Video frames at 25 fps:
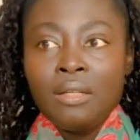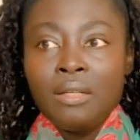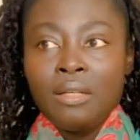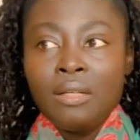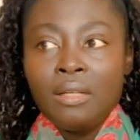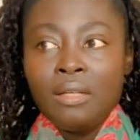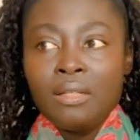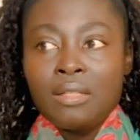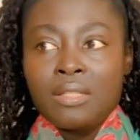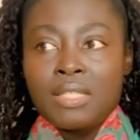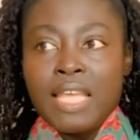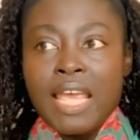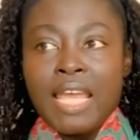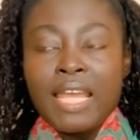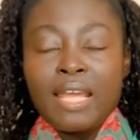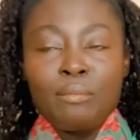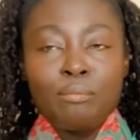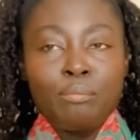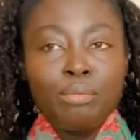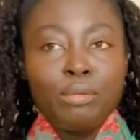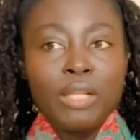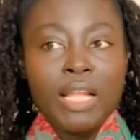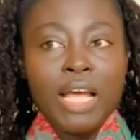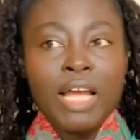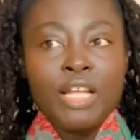taking
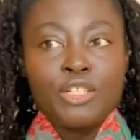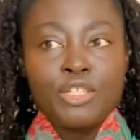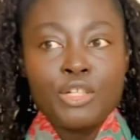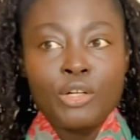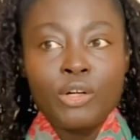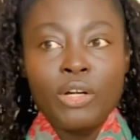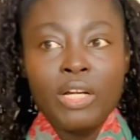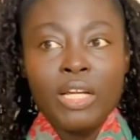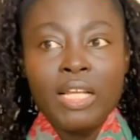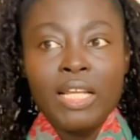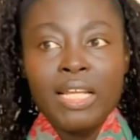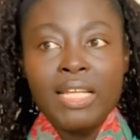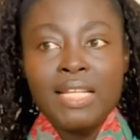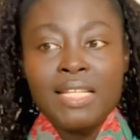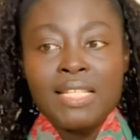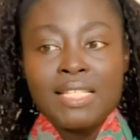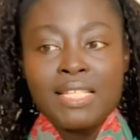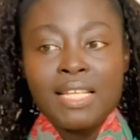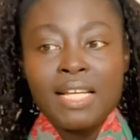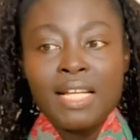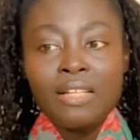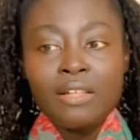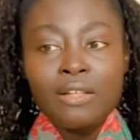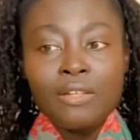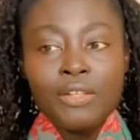pleasure in
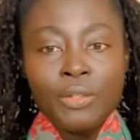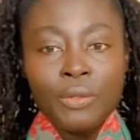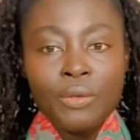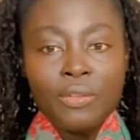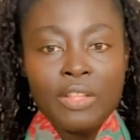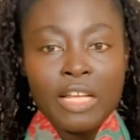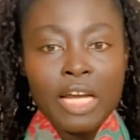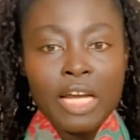telling you that